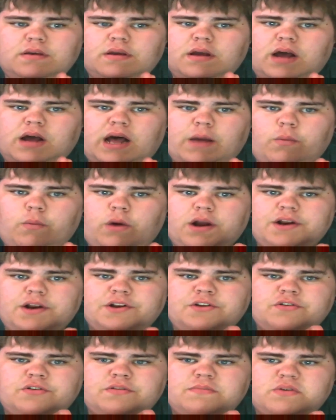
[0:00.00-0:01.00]
I wanted to
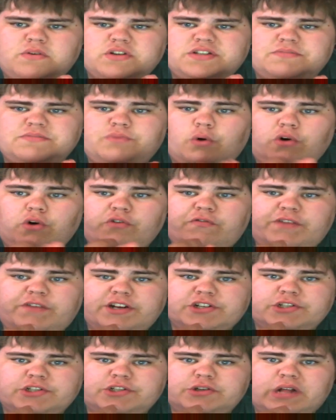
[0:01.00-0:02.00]
do the most important
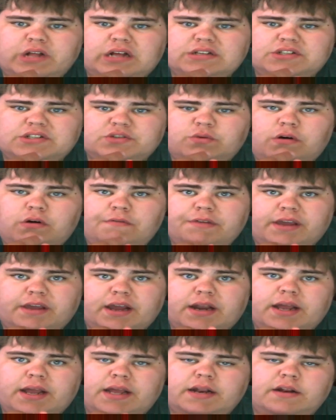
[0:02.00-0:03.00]
finish 2012 that
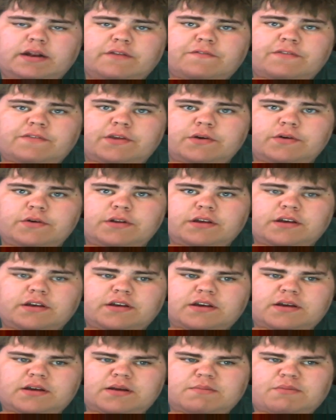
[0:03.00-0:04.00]
kind of ended a feud
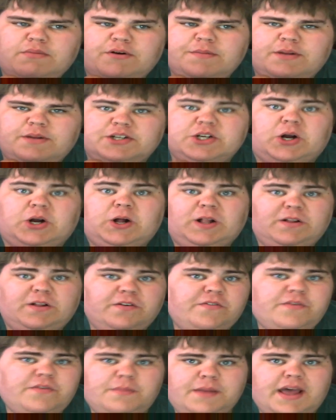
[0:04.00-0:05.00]
pretty much all
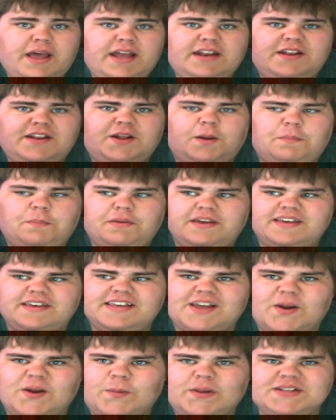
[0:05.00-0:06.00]
of them ended up
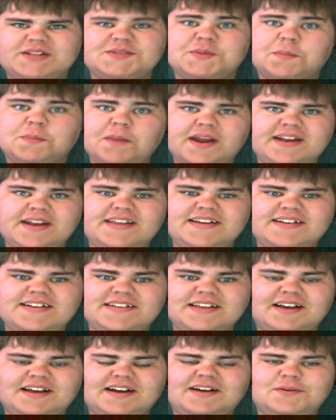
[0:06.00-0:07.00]
being at
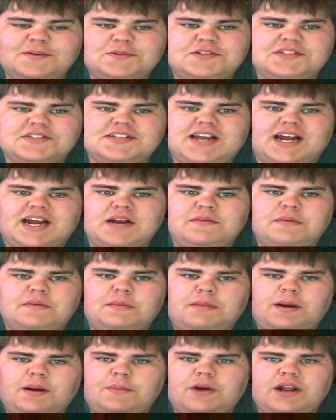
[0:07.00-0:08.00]
WrestleMania, uh, which is kind of a
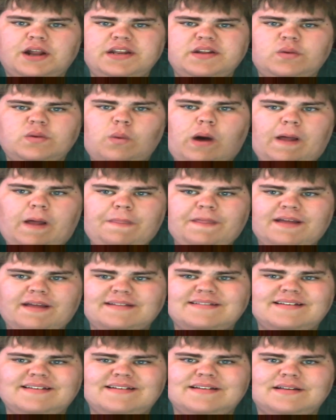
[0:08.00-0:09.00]
bummer. I didn't want that
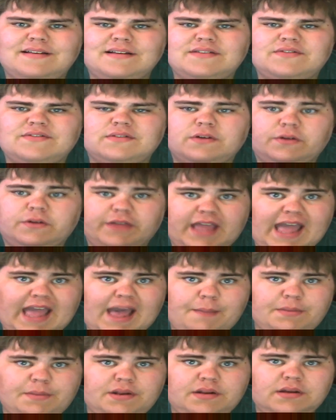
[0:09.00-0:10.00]
to necessarily
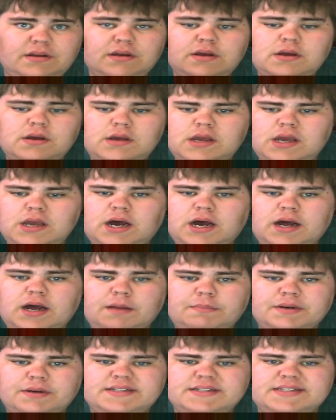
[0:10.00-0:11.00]
happen, uh,
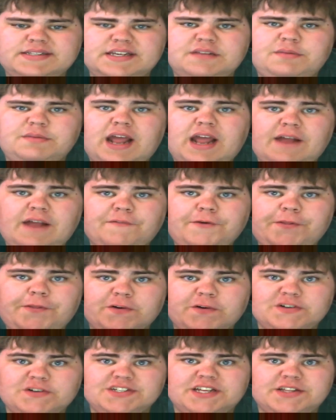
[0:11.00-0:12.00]
but it did. But every
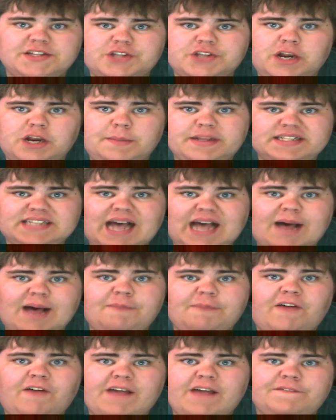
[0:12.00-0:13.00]
Thursday, there's going to be a top
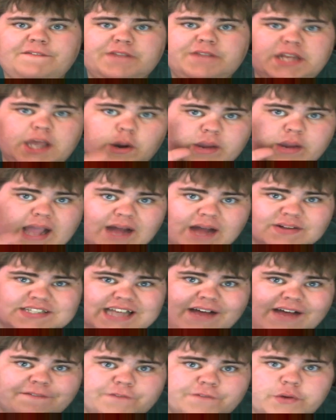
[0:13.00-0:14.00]
five video
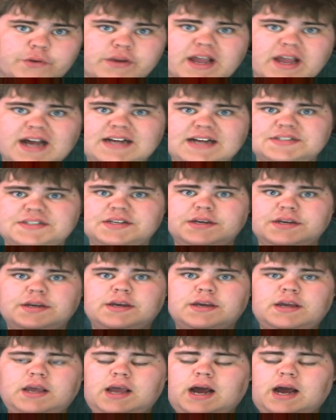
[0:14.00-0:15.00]
countdown for you guys
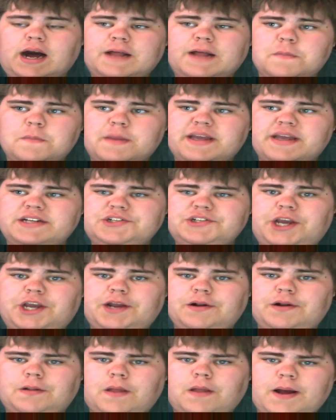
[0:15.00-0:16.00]
on the main
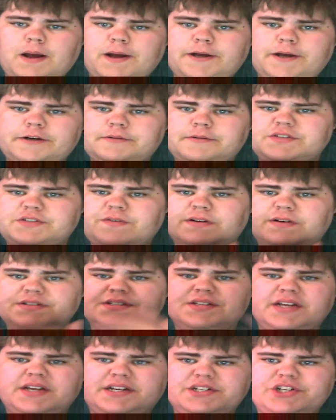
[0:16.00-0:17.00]
channel. Um, as far as the
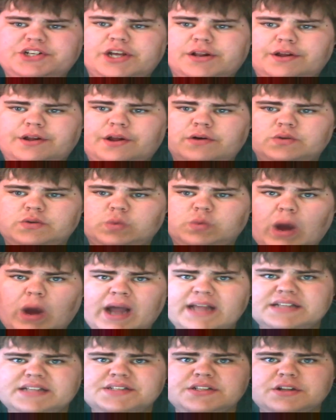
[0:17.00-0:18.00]
second channel goes,
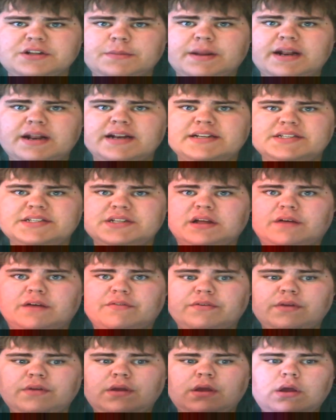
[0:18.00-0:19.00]
why hasn't there been any
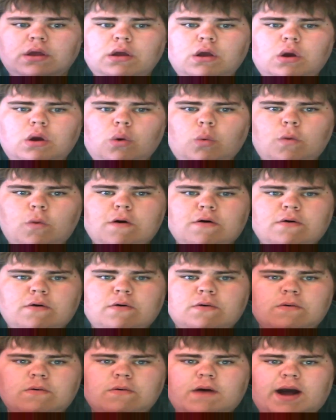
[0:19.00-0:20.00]
stuff?
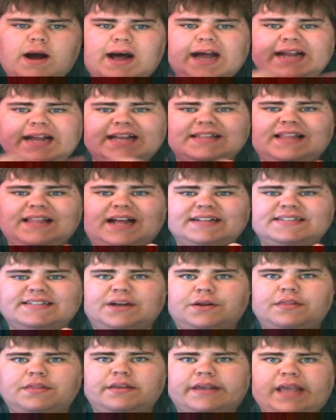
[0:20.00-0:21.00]
Well, I got locked
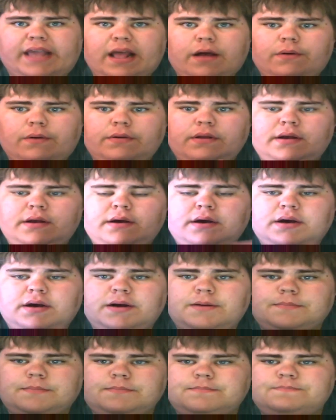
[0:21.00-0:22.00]
out of the account.
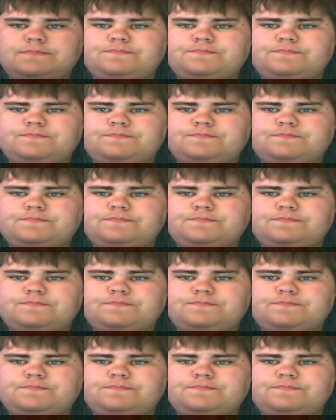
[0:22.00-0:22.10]
Um,